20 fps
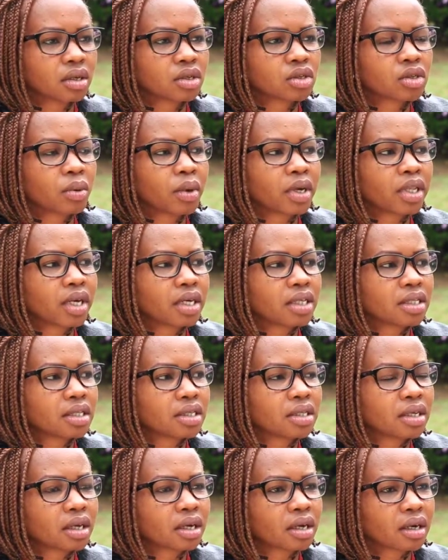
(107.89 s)
So whether
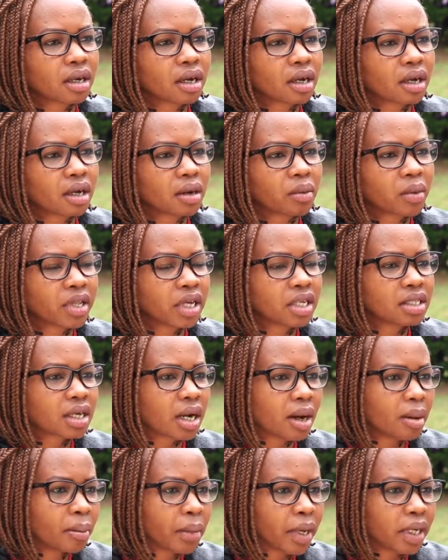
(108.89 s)
it's whether it's
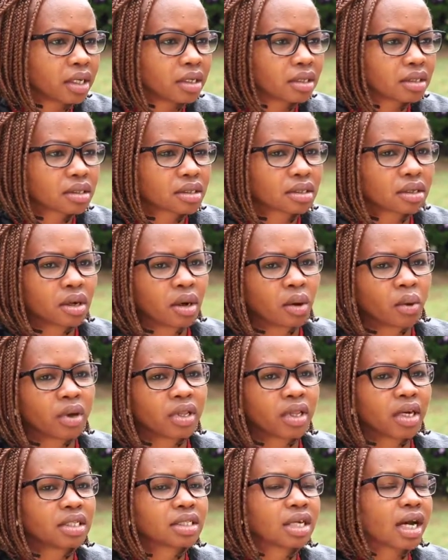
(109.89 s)
companies,
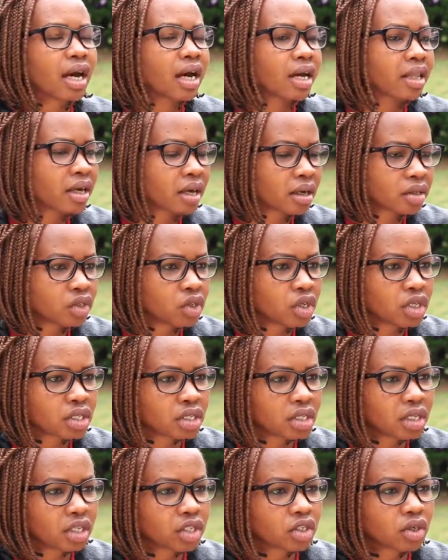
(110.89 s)
whether it's other
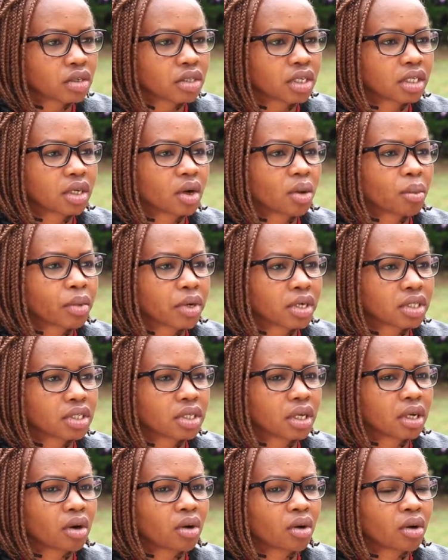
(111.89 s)
jurisdictions that are
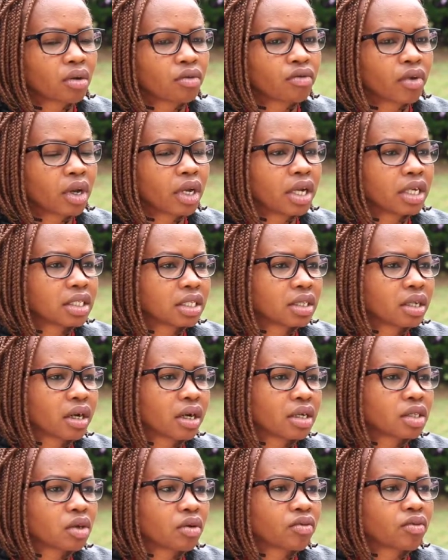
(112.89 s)
oppressing or violating the
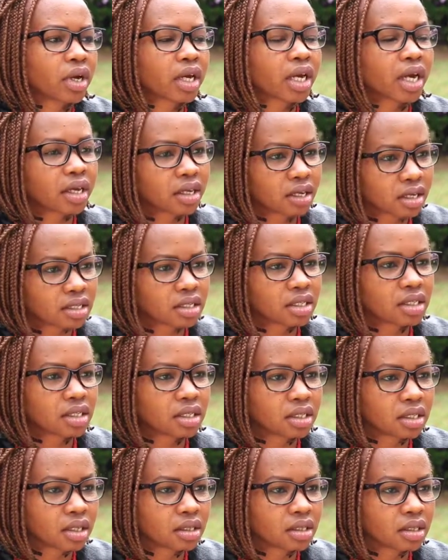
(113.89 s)
rights of Kenyan
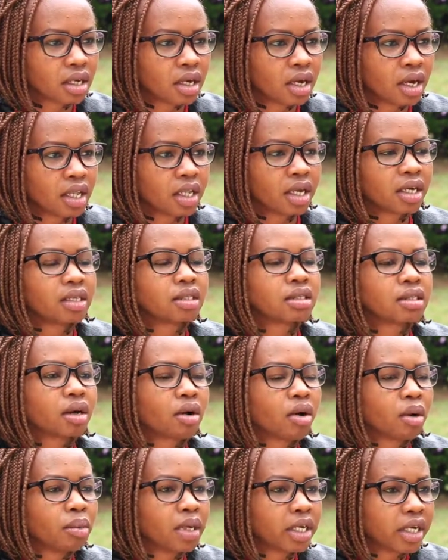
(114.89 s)
citizens, then it's the
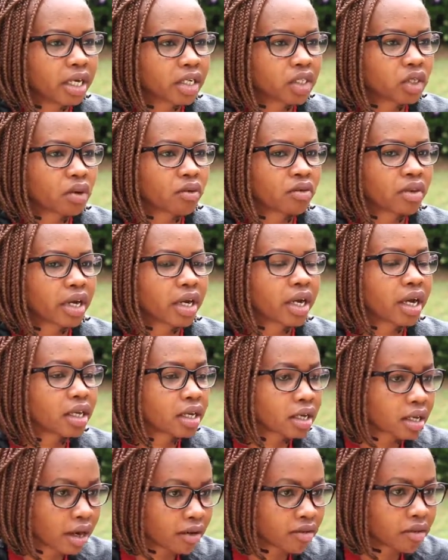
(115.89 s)
obligation of the
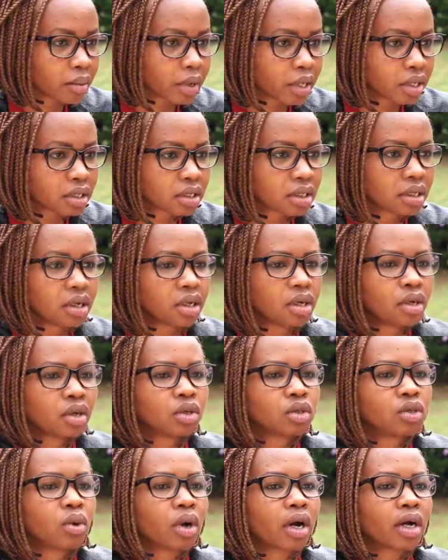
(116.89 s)
Kenyan government
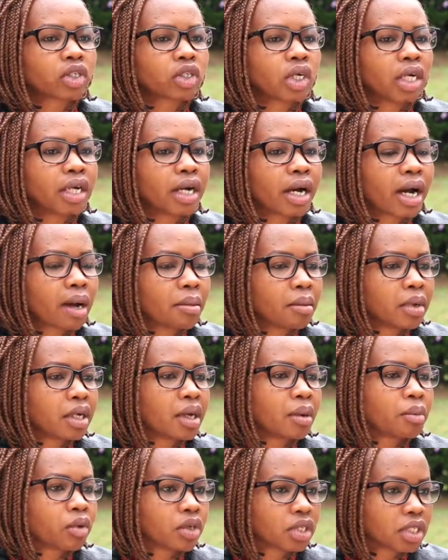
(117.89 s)
to actually come
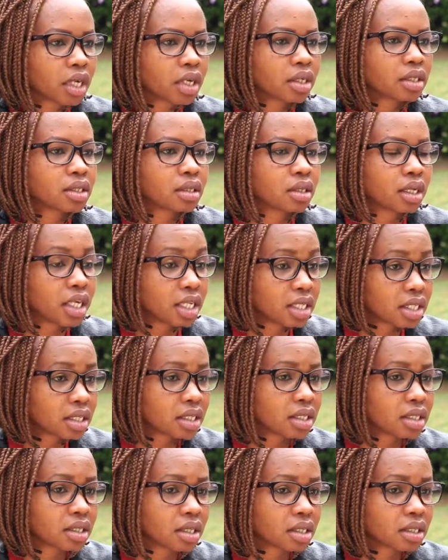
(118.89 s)
in and protect its
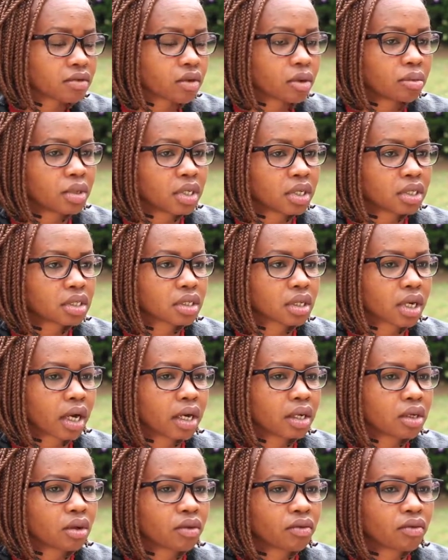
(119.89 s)
citizens from this
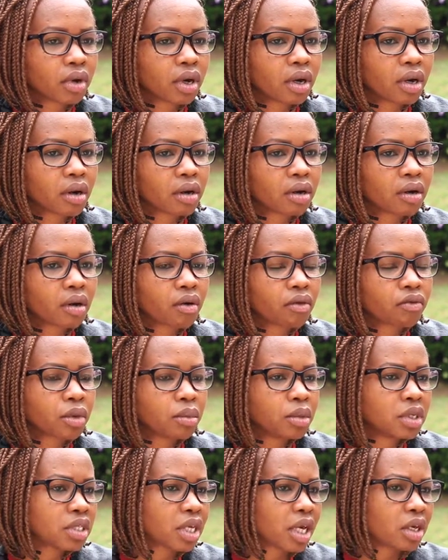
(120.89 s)
kind
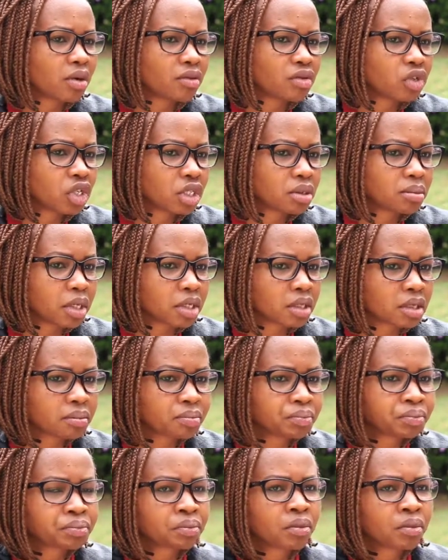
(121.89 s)
of treatment.